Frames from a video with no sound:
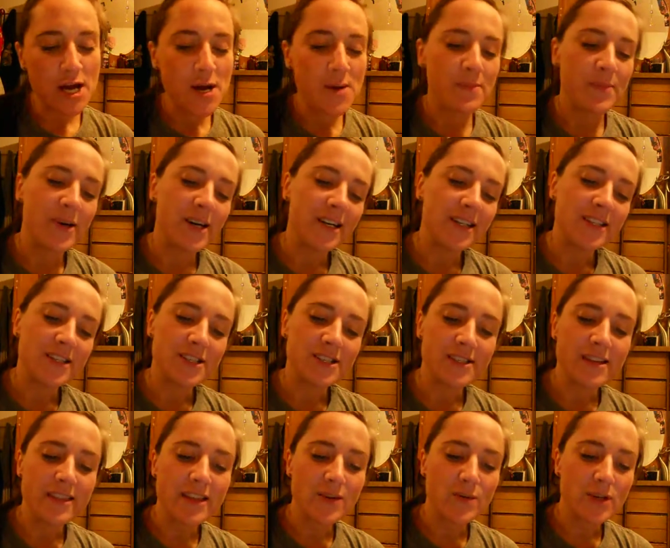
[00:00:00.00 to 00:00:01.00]
But there's
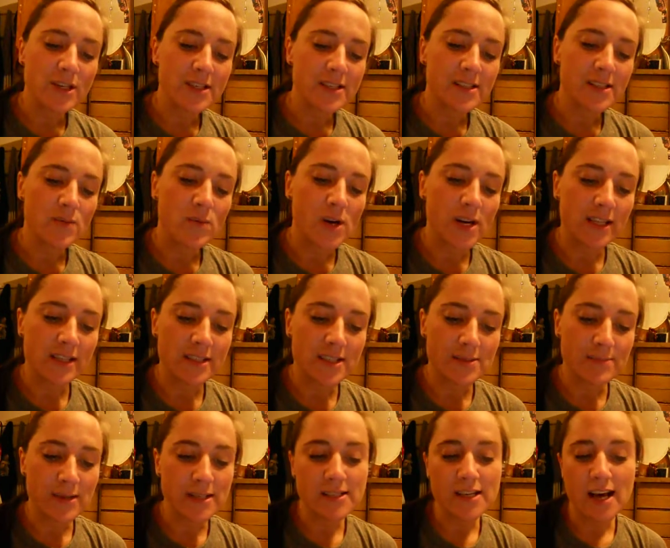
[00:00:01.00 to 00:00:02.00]
nothing worse than wanting to
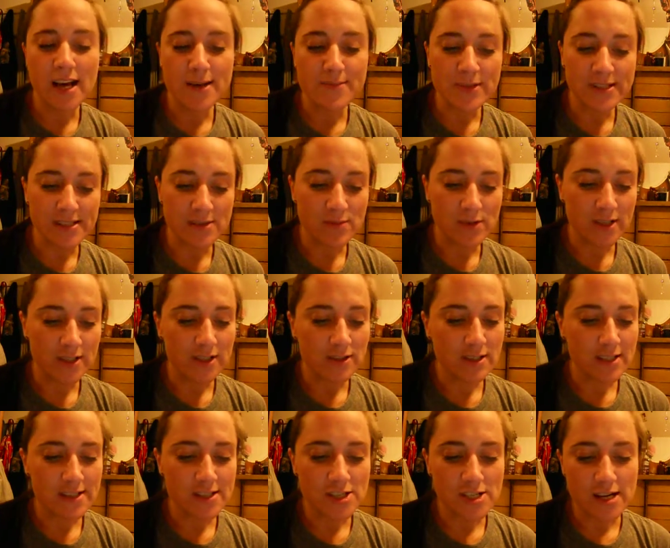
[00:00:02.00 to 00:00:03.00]
spend time with someone who
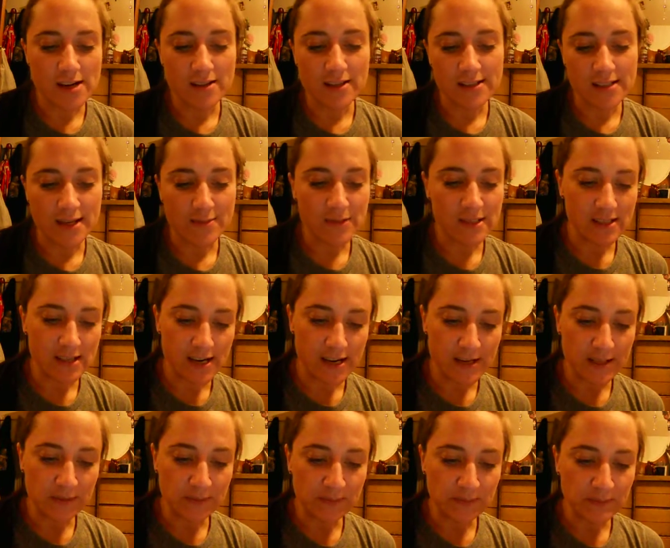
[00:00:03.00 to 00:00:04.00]
doesn't share the same
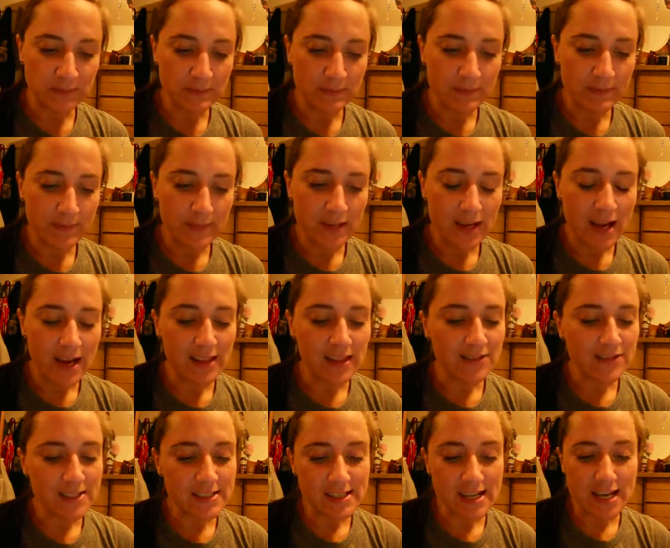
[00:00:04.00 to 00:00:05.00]
desire. I live
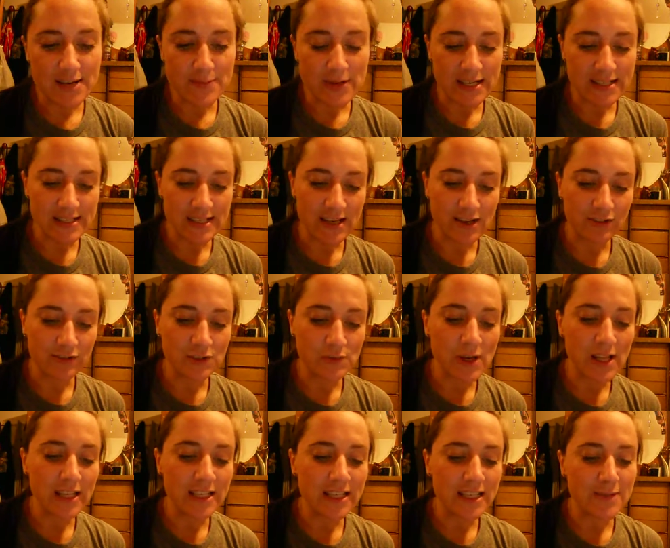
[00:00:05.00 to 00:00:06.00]
inside myself,
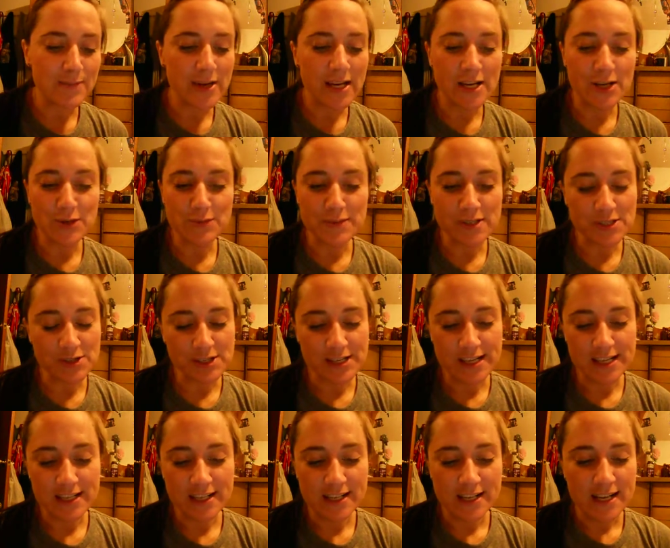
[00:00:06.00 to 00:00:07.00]
dwelling in my own
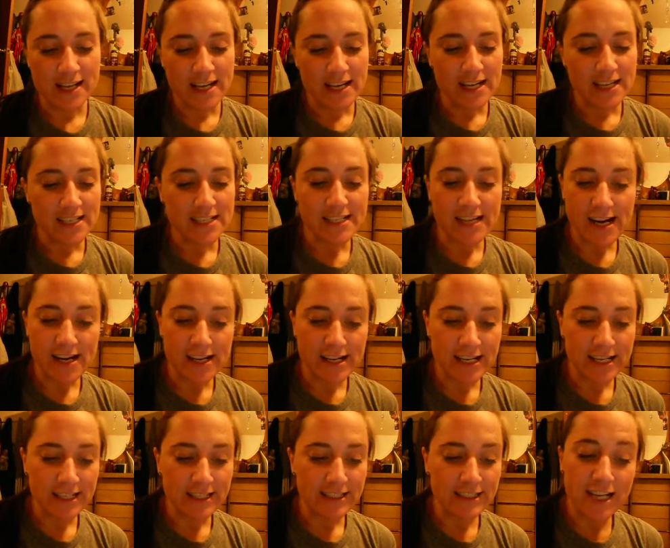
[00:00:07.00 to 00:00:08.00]
misery,
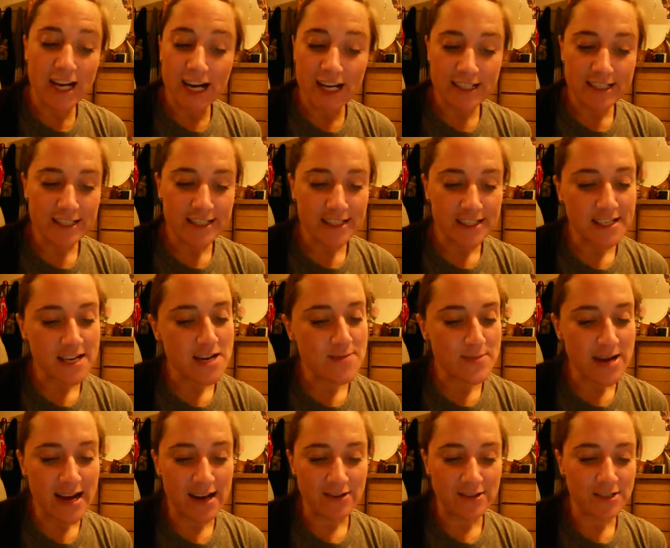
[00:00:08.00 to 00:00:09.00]
daring not to come
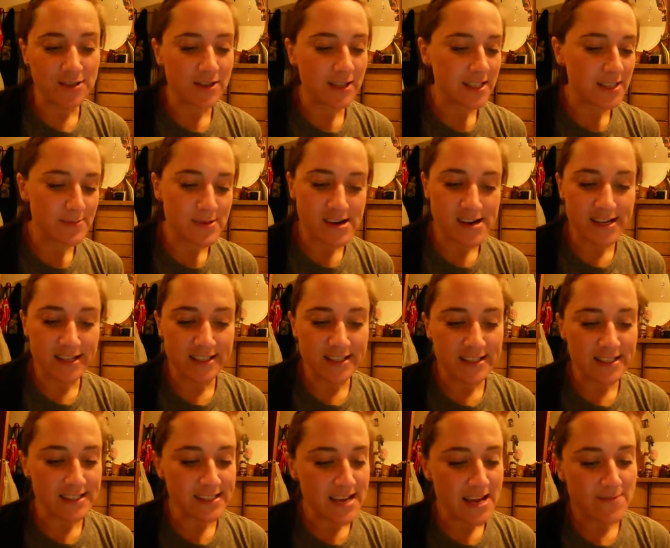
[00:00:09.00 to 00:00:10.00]
out to experience
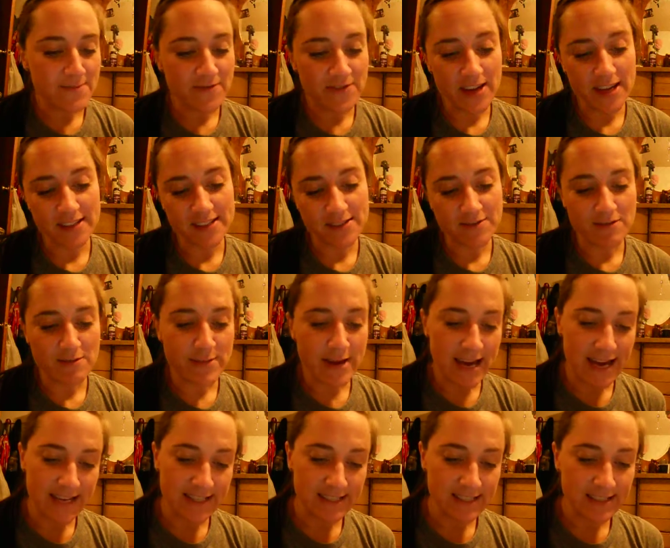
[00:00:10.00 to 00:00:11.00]
the same fates of the
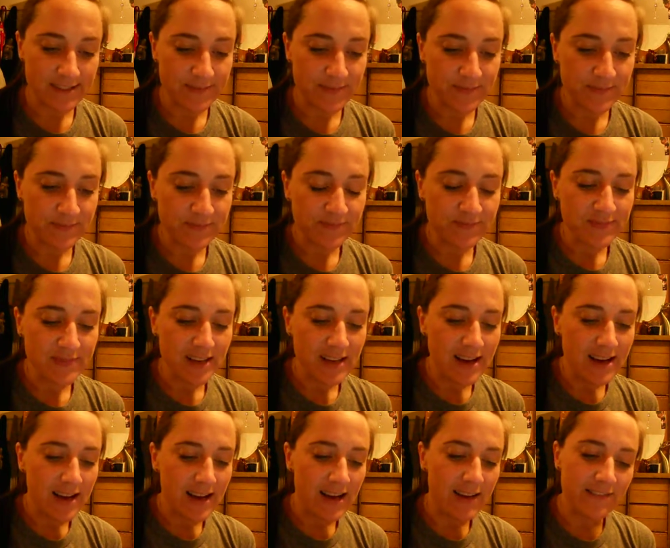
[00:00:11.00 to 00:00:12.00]
past.
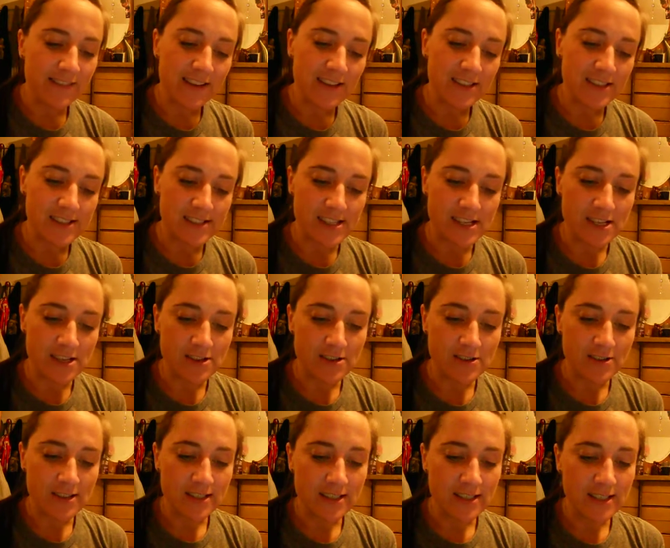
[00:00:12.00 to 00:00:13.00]
I feel as
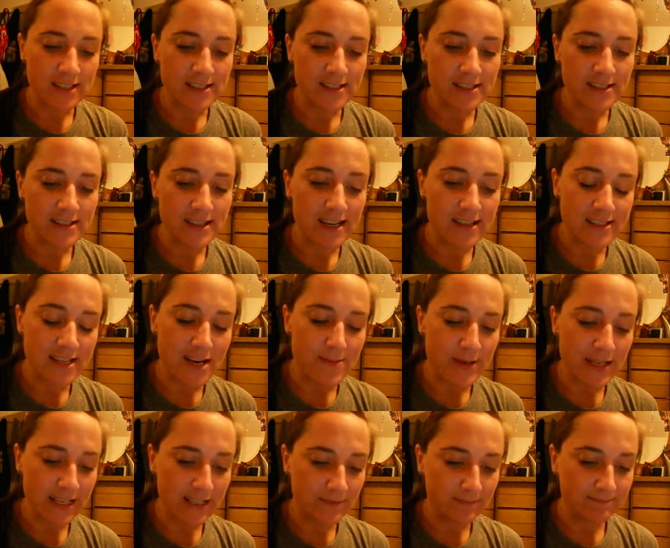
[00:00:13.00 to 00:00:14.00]
though it's that time
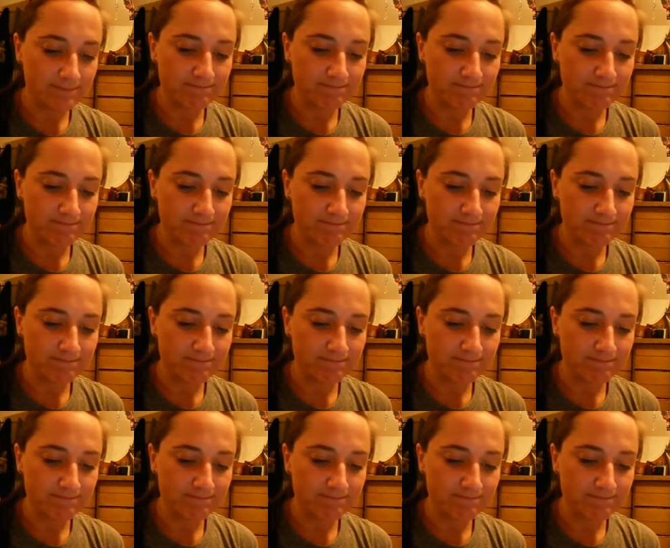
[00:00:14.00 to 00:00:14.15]
again.